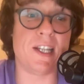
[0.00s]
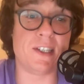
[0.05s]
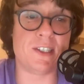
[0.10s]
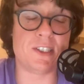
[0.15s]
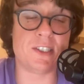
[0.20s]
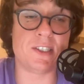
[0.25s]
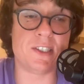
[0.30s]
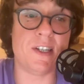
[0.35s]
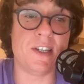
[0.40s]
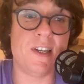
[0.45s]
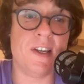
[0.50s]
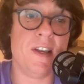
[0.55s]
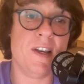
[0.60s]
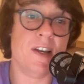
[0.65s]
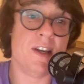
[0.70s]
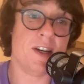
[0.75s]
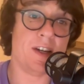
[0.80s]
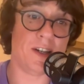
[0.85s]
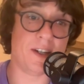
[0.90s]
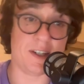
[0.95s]
If you notice
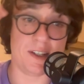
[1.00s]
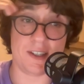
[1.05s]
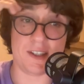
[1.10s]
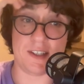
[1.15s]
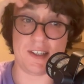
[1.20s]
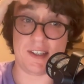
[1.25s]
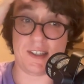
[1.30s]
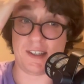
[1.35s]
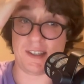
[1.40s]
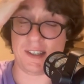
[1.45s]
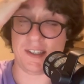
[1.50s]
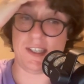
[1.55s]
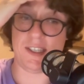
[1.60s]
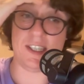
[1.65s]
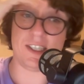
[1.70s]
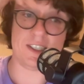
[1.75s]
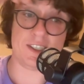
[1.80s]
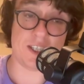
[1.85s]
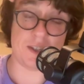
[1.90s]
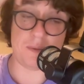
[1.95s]
something isn't working,
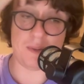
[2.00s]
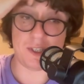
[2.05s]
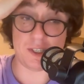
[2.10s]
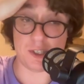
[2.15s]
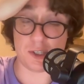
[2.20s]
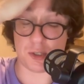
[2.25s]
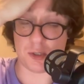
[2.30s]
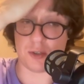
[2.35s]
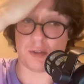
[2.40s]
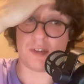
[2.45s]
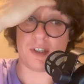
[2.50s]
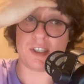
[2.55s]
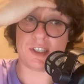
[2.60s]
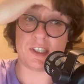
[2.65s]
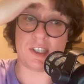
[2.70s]
well,